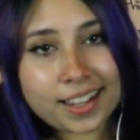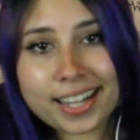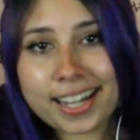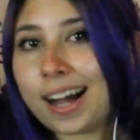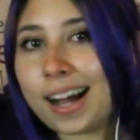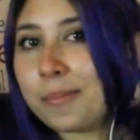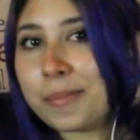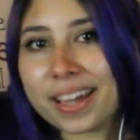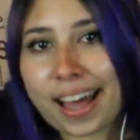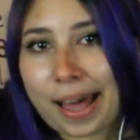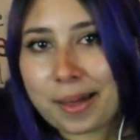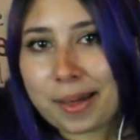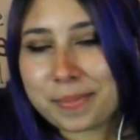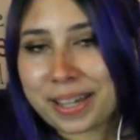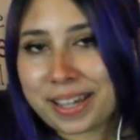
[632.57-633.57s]
coming
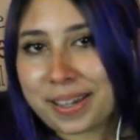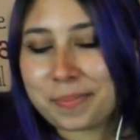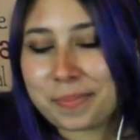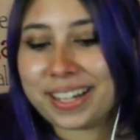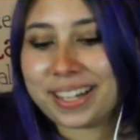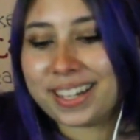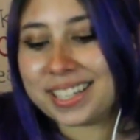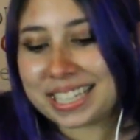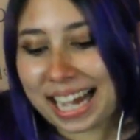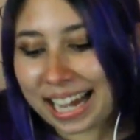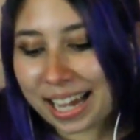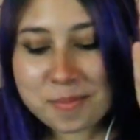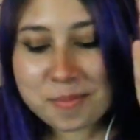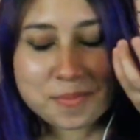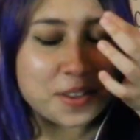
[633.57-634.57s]
at me because I
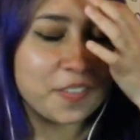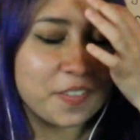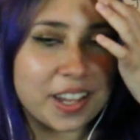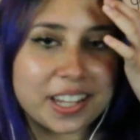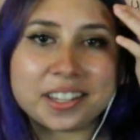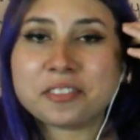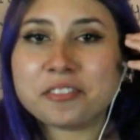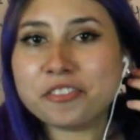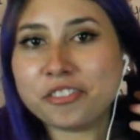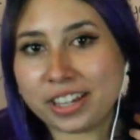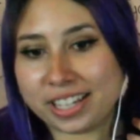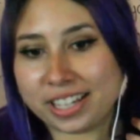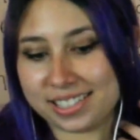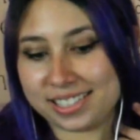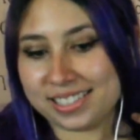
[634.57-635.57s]
am defending
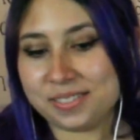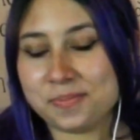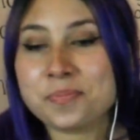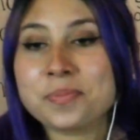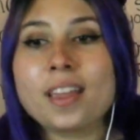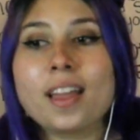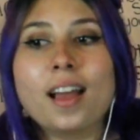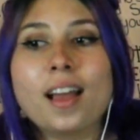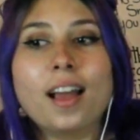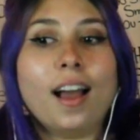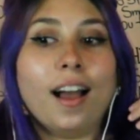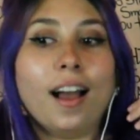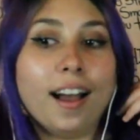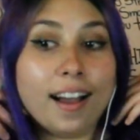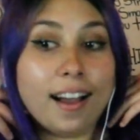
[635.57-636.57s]
Fitz.
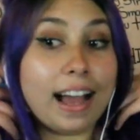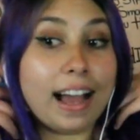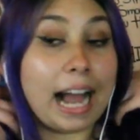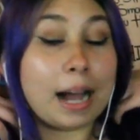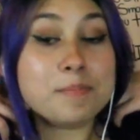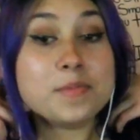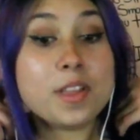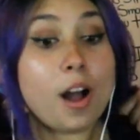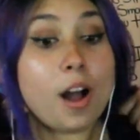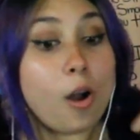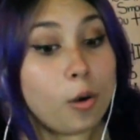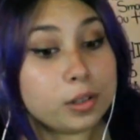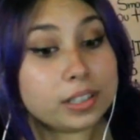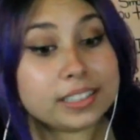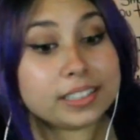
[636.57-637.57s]
I'm not
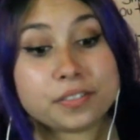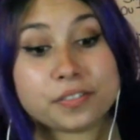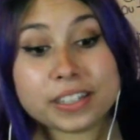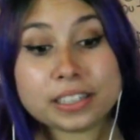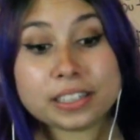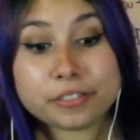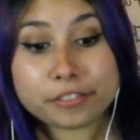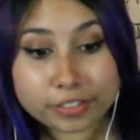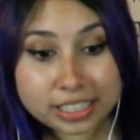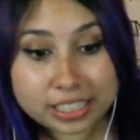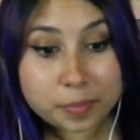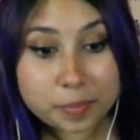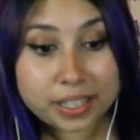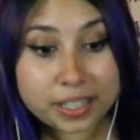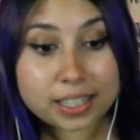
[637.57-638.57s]
only defending
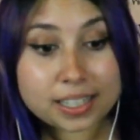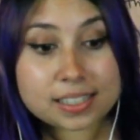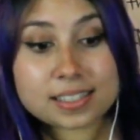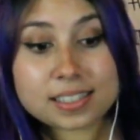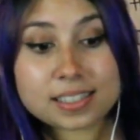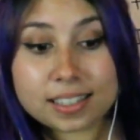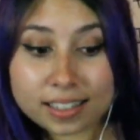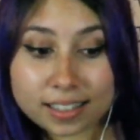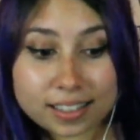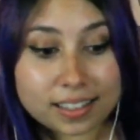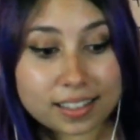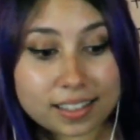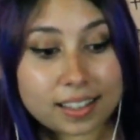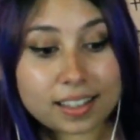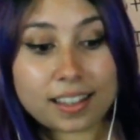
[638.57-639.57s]
Fitz because
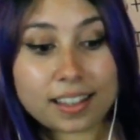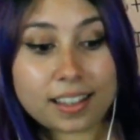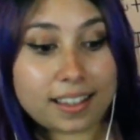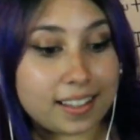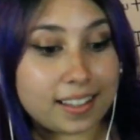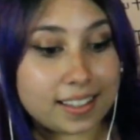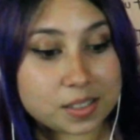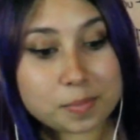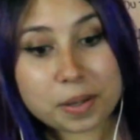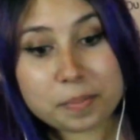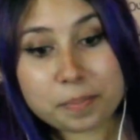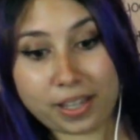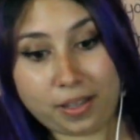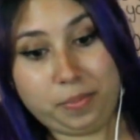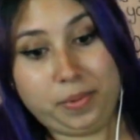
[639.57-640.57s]
he's my
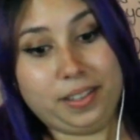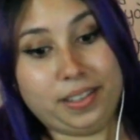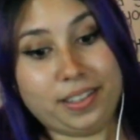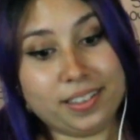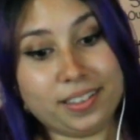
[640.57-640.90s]
baby.